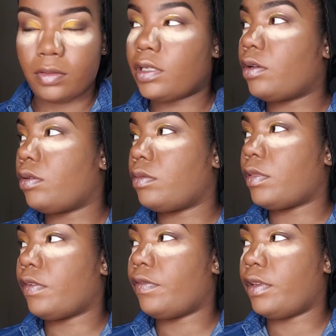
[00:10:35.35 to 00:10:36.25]
that on
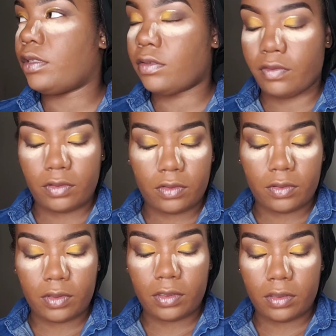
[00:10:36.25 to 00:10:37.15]
my face real
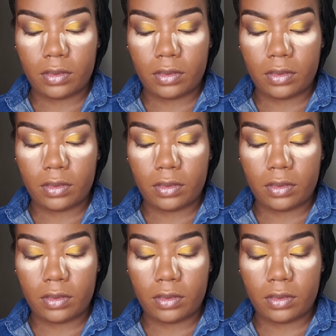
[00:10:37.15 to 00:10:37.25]
quick.